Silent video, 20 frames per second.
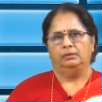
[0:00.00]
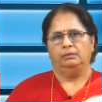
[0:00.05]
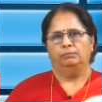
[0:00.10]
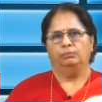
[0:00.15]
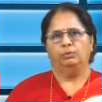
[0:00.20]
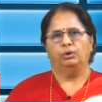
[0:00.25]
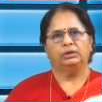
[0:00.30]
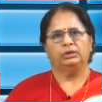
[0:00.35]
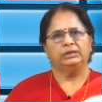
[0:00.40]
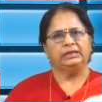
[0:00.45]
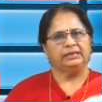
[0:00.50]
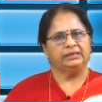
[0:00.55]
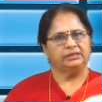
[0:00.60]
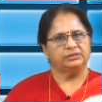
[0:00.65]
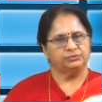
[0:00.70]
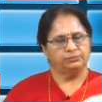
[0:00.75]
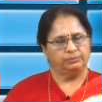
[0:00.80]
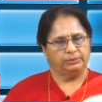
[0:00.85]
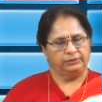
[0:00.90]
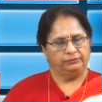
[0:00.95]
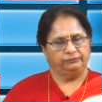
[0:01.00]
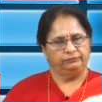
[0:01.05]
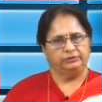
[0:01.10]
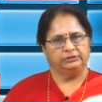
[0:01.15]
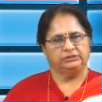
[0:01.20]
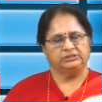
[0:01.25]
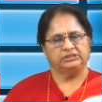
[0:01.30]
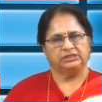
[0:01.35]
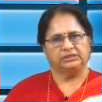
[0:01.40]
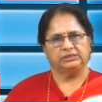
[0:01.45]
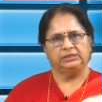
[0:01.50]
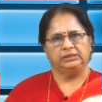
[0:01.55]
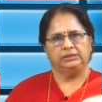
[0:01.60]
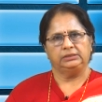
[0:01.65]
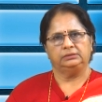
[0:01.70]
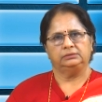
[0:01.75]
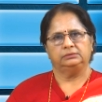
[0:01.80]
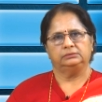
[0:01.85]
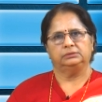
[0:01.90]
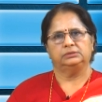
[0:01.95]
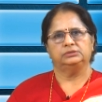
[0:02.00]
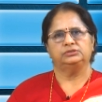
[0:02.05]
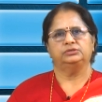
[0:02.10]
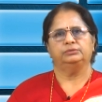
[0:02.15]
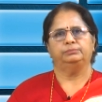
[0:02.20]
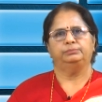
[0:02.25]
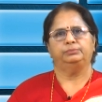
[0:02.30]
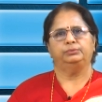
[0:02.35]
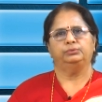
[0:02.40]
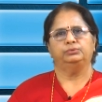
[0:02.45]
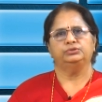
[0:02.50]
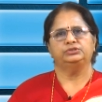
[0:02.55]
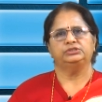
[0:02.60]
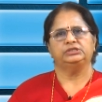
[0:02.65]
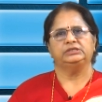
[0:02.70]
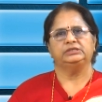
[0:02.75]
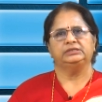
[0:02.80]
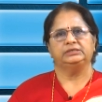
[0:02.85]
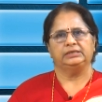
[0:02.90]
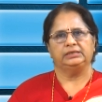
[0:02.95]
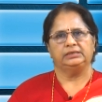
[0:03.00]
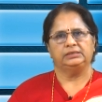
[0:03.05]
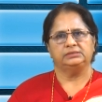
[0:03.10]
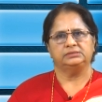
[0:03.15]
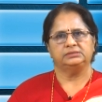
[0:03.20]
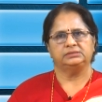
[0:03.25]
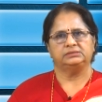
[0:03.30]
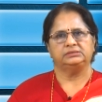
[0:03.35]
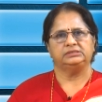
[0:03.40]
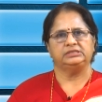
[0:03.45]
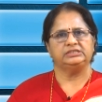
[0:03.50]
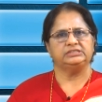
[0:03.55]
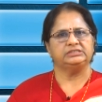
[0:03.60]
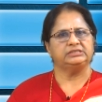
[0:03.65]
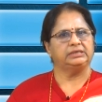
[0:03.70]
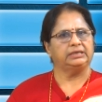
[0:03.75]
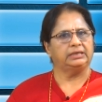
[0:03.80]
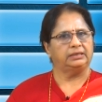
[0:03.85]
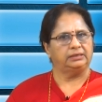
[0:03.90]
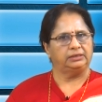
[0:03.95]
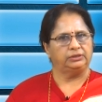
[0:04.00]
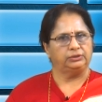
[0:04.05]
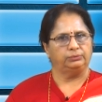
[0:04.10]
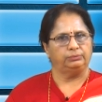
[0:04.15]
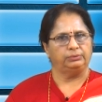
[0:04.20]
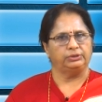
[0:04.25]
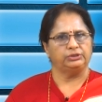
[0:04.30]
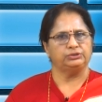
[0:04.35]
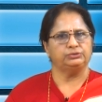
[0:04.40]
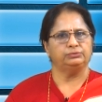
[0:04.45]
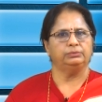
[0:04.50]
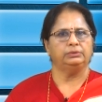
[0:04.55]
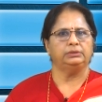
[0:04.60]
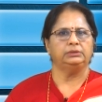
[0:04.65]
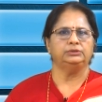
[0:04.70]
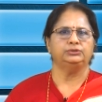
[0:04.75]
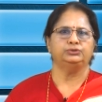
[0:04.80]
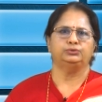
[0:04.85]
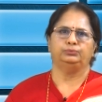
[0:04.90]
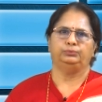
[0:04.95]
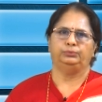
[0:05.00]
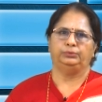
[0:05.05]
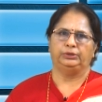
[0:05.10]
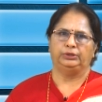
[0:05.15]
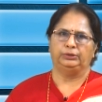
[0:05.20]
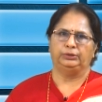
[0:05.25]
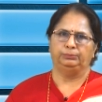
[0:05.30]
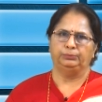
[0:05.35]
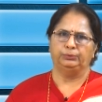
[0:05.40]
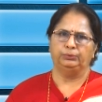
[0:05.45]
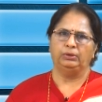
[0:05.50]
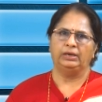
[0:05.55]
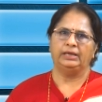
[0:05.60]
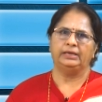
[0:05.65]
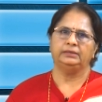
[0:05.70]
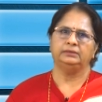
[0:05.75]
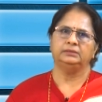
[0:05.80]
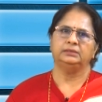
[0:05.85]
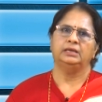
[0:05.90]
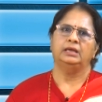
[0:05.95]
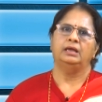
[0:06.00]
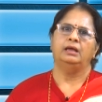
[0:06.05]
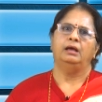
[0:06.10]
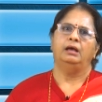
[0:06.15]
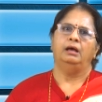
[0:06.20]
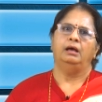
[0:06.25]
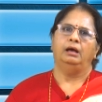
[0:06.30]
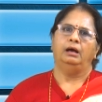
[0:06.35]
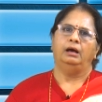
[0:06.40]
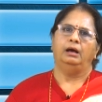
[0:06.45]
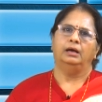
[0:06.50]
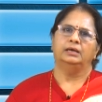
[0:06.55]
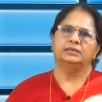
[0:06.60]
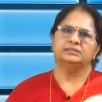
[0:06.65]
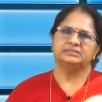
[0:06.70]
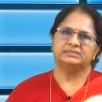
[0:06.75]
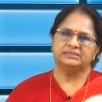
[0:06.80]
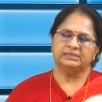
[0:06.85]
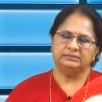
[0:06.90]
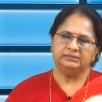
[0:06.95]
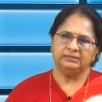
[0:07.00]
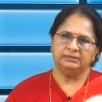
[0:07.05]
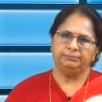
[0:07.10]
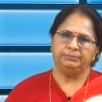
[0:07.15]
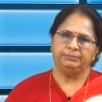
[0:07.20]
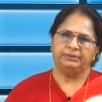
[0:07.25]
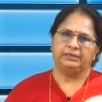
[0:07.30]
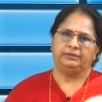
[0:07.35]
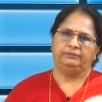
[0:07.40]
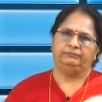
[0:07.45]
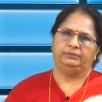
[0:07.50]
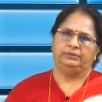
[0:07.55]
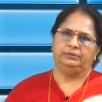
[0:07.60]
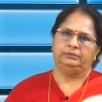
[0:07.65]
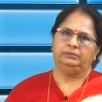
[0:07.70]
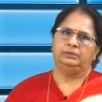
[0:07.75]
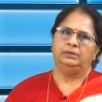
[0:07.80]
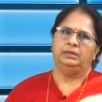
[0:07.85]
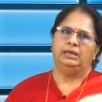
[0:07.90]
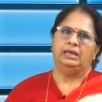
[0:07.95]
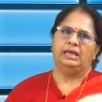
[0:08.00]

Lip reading: Modeling is one of the technique. This approach entails teaching an individual to emulate a certain behavior.